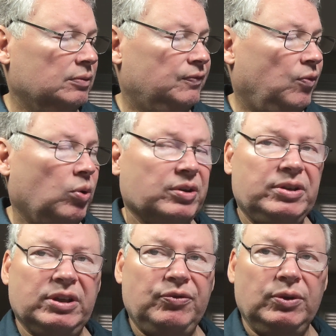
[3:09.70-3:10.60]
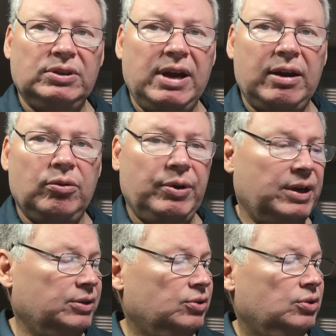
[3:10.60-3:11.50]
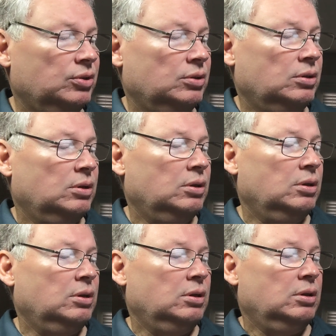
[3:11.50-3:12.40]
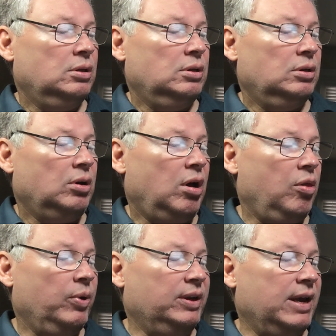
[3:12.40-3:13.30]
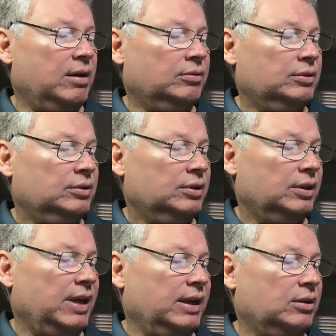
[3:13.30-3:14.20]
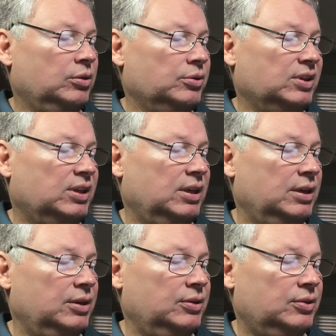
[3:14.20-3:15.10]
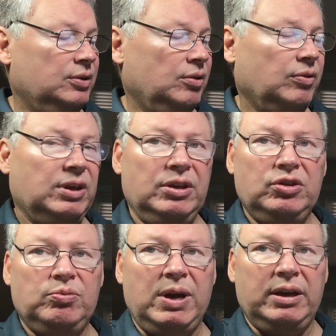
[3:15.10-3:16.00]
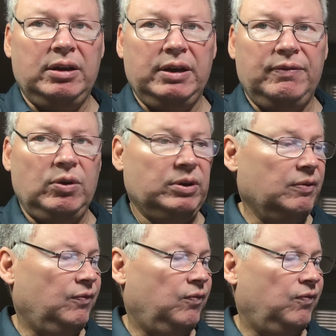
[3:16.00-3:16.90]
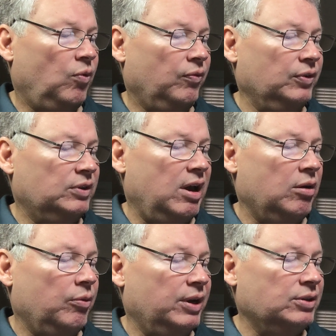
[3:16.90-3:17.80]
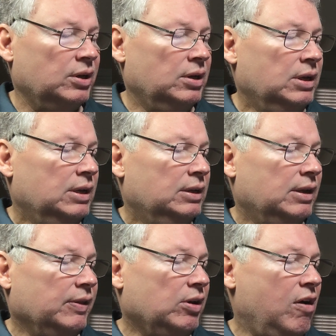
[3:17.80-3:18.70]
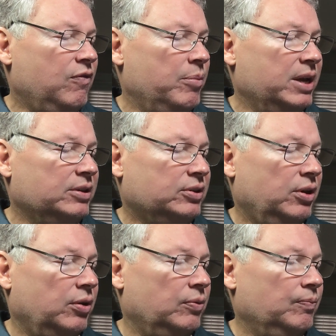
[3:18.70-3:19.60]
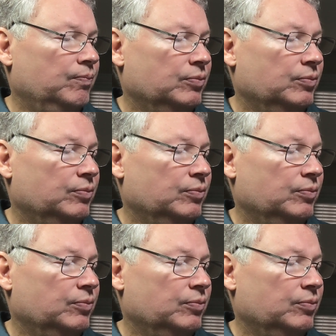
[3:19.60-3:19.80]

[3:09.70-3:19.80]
4 to 6 foot tidal range all the way down. And that includes the Keys. You know, the Keys, you might have only a 4 foot tidal range. Now, the Gulf of Mexico,